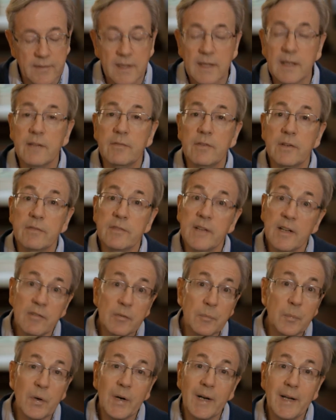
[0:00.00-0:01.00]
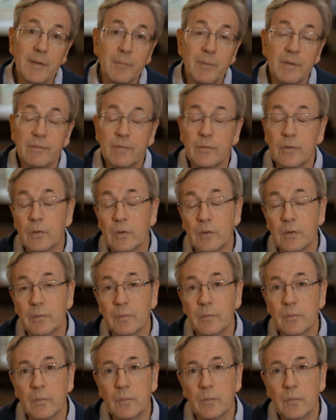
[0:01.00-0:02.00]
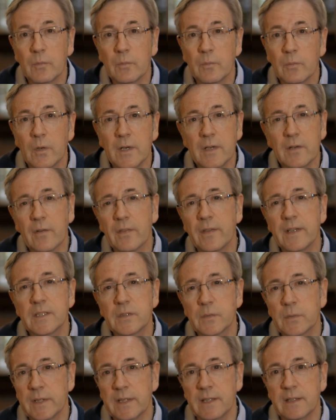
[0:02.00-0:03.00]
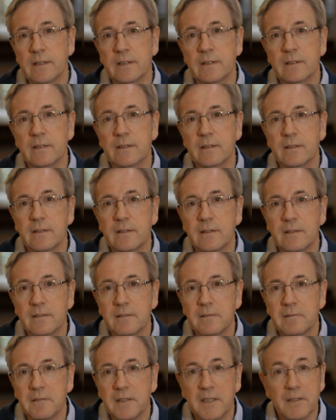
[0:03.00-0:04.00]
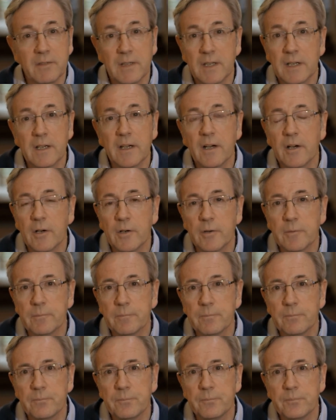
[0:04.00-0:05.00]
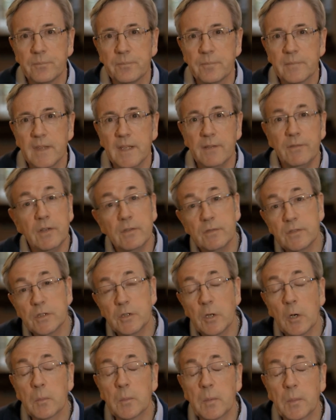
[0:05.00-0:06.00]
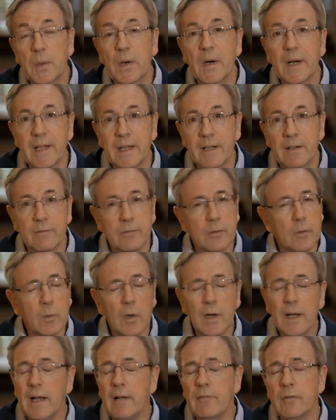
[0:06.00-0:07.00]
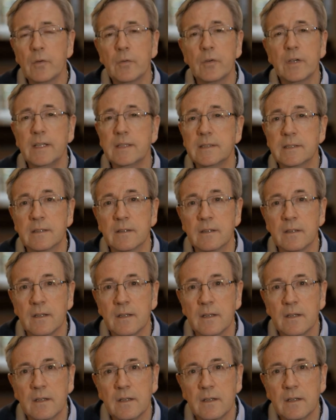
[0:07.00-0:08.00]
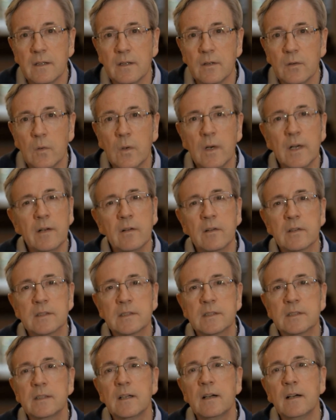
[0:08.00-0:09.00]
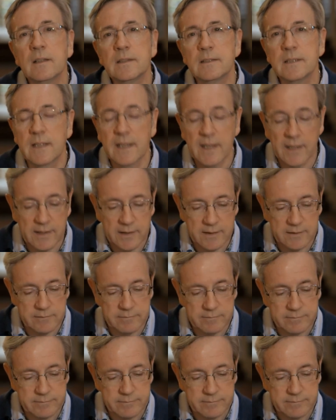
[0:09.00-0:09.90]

If you've never prayed before, why not this week give it a go? If you've stopped praying for whatever reason, why not start again?